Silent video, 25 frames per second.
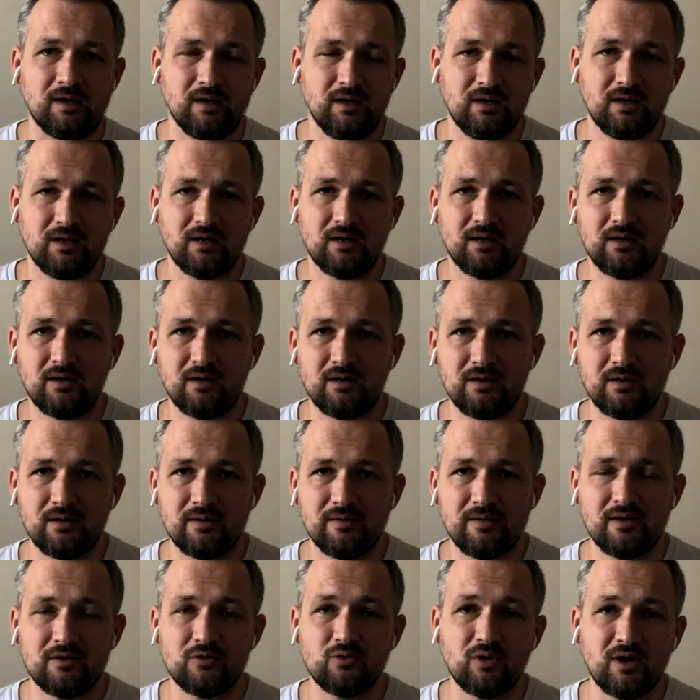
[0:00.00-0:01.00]
uh,
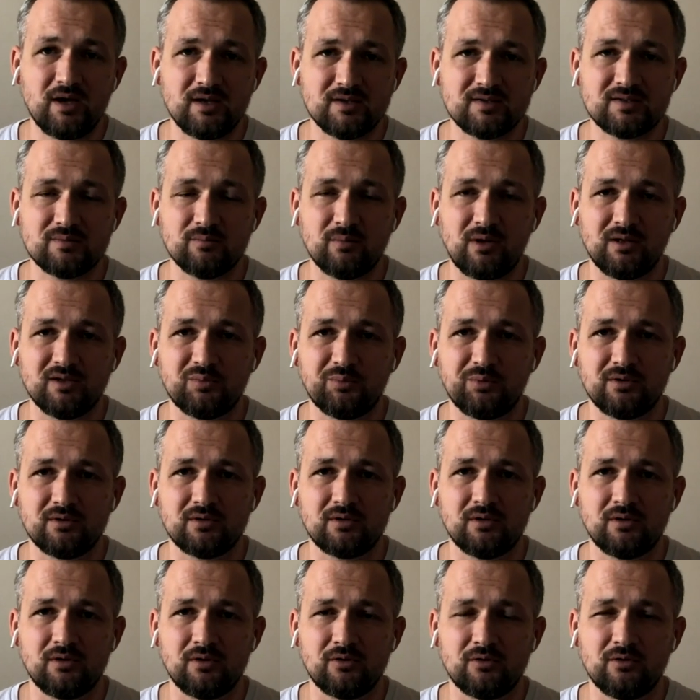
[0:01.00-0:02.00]
uh, the US
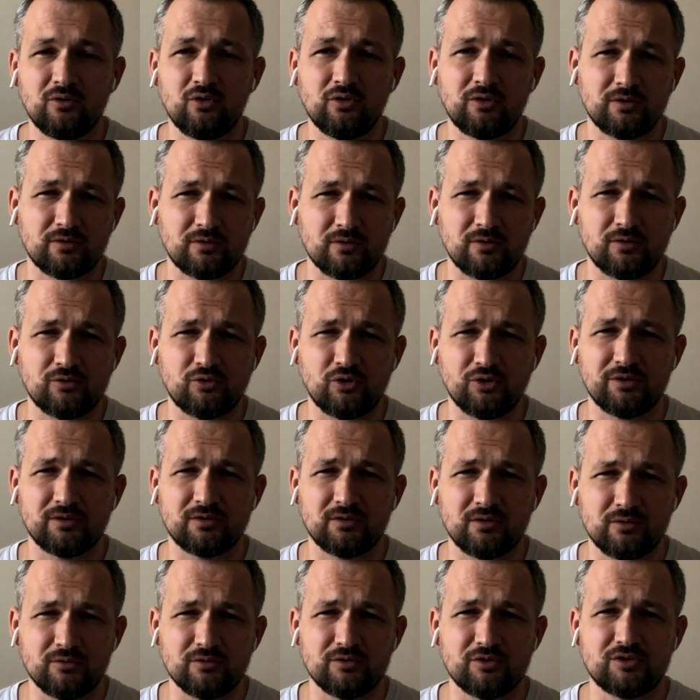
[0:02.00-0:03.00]
multiple rocket, uh, uh,
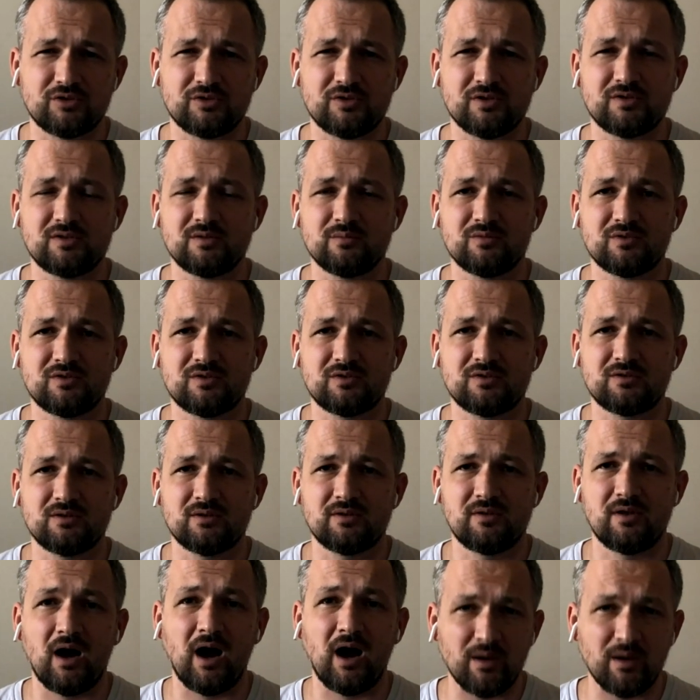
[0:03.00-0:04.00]
rocket launch
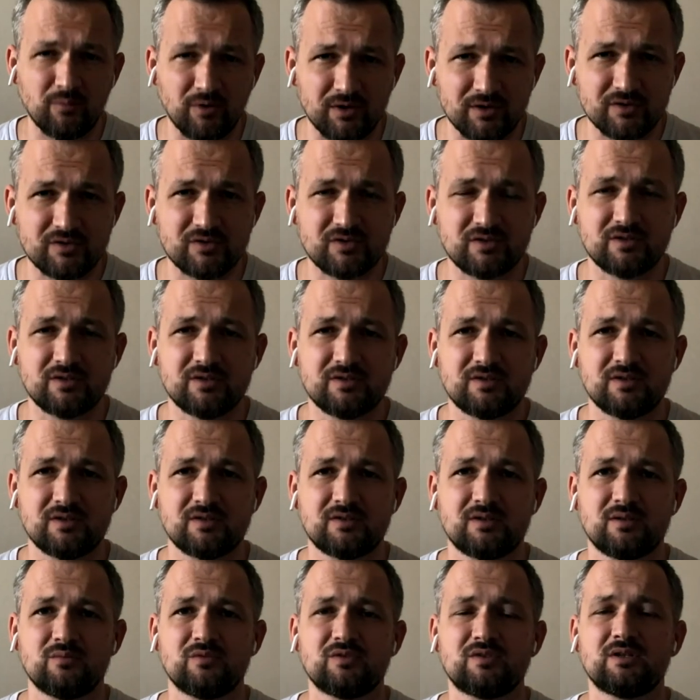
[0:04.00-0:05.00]
systems, HIMARS
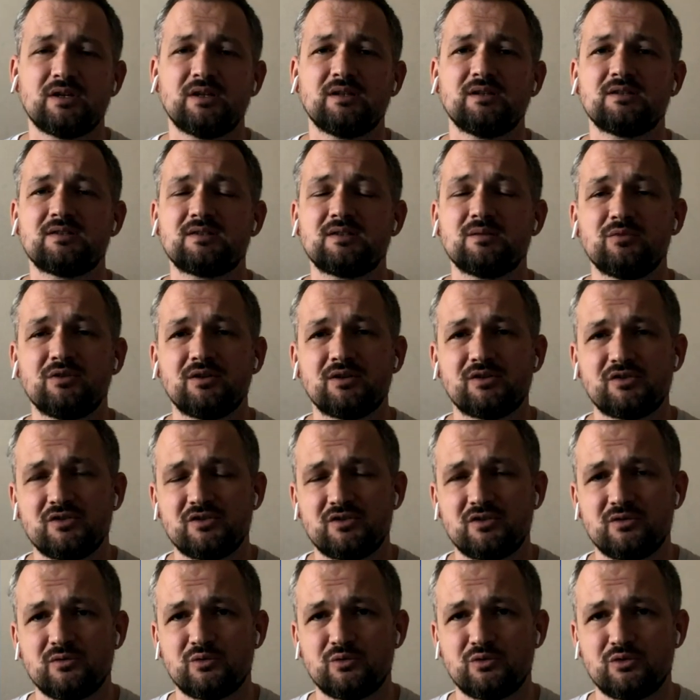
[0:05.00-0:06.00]
systems, and the similar
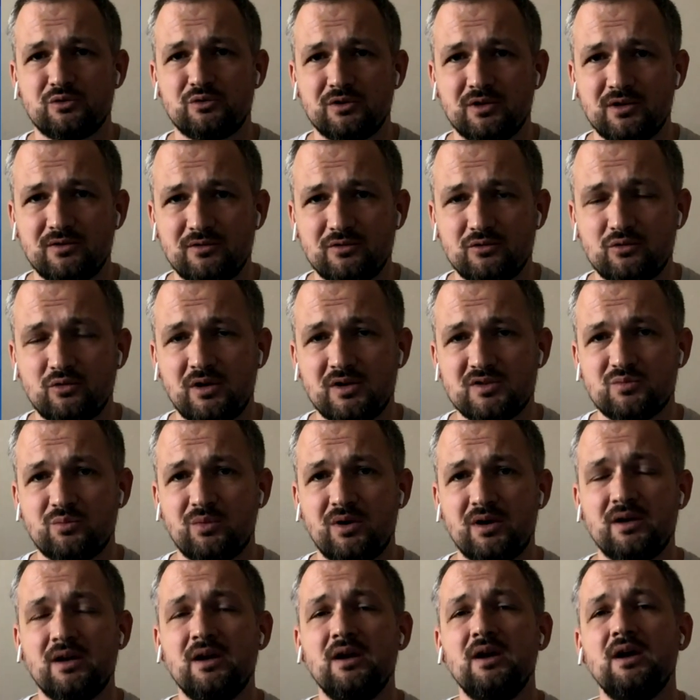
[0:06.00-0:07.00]
systems which were given to
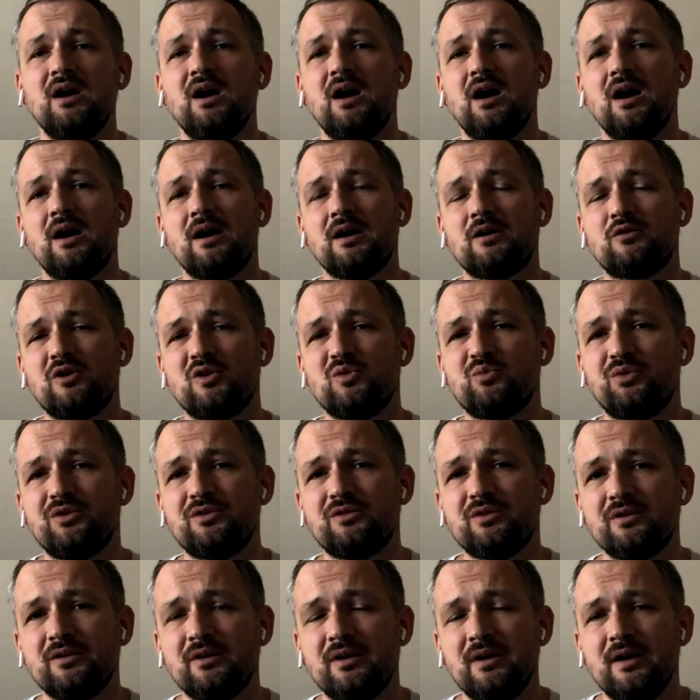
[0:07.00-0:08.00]
us by uh, Great
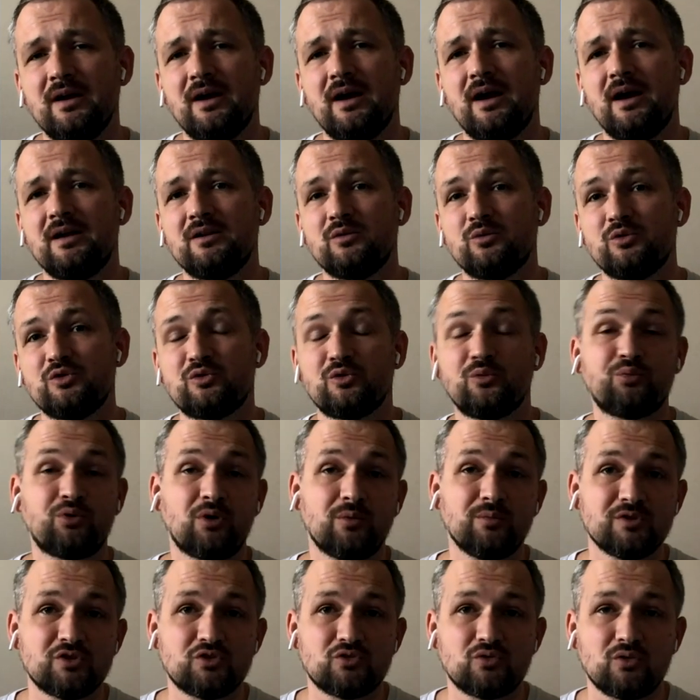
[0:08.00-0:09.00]
Britain and which were
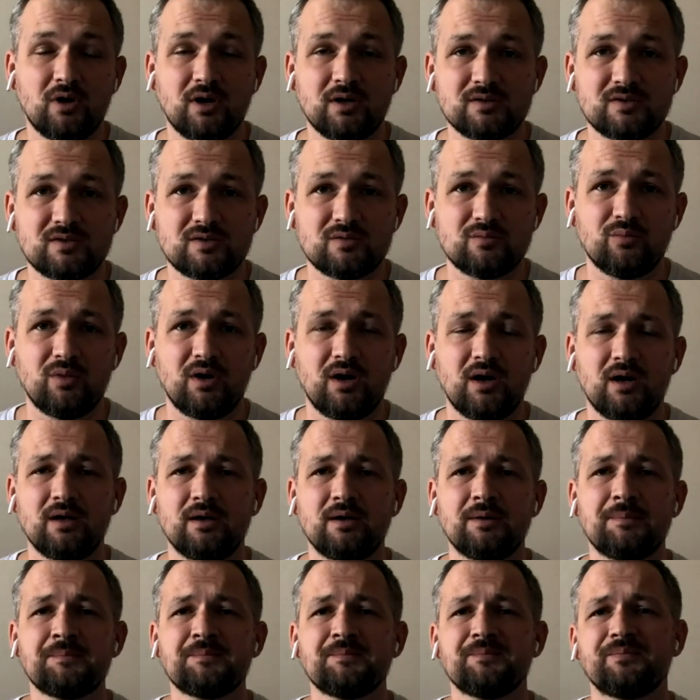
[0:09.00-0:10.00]
promised to us
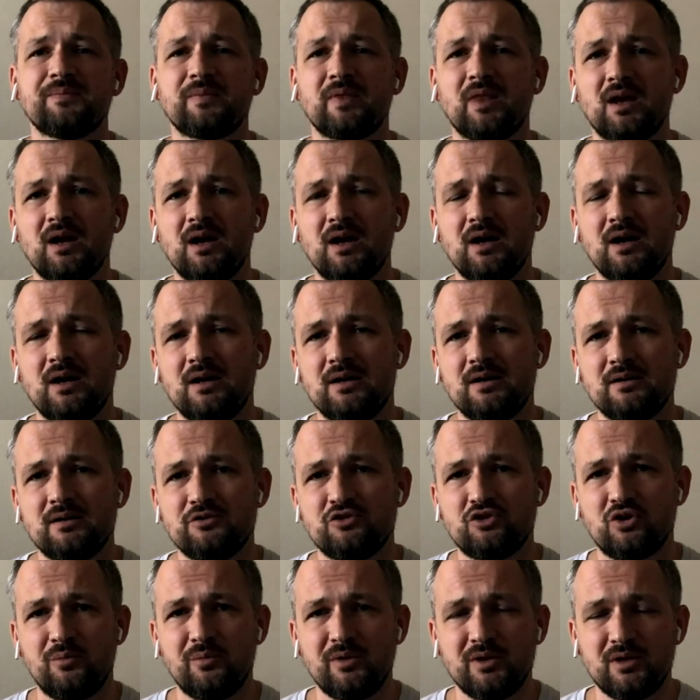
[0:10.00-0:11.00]
by
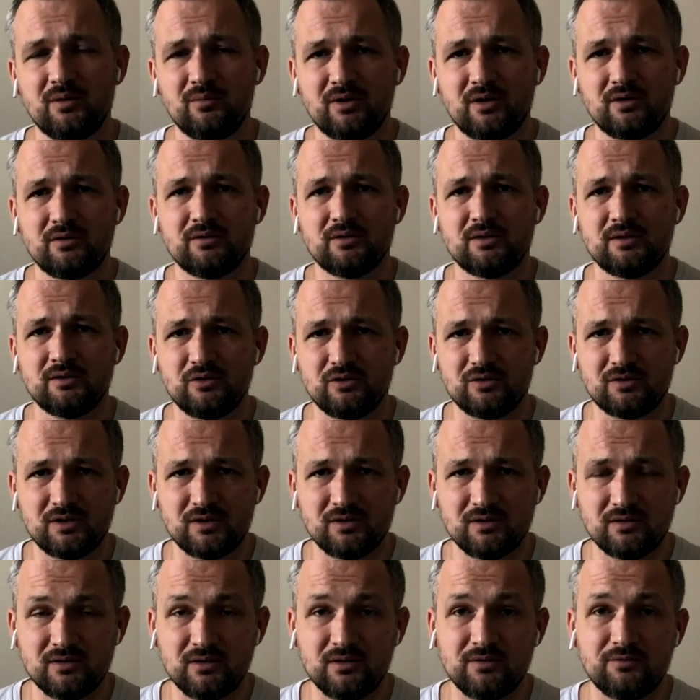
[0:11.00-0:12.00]
Germany but not
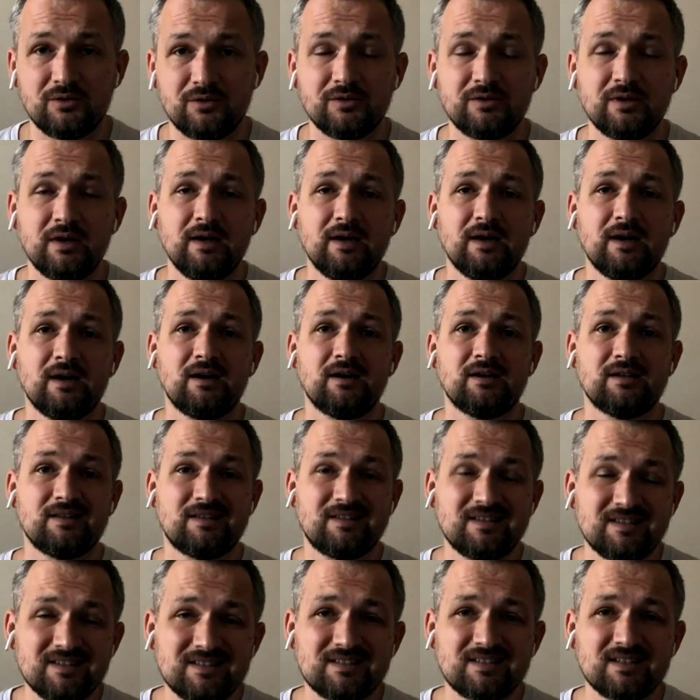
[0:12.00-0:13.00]
yet delivered,
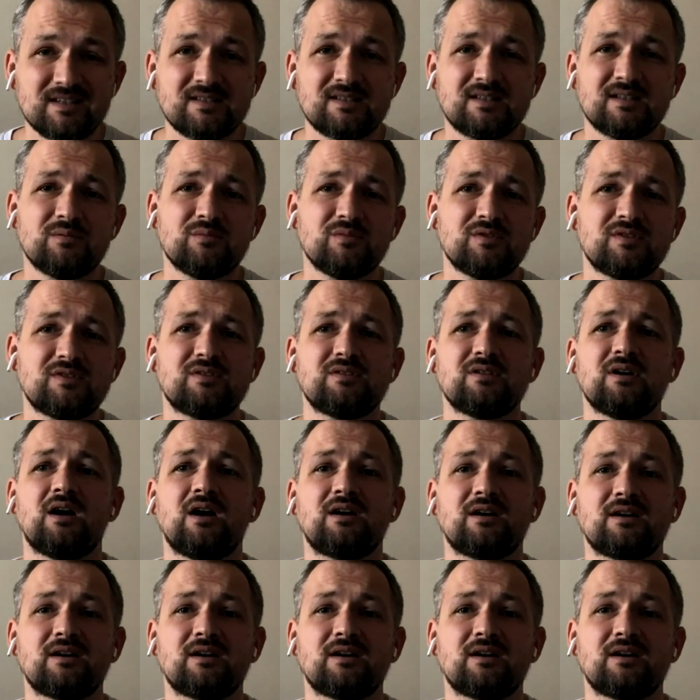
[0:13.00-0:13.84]
these systems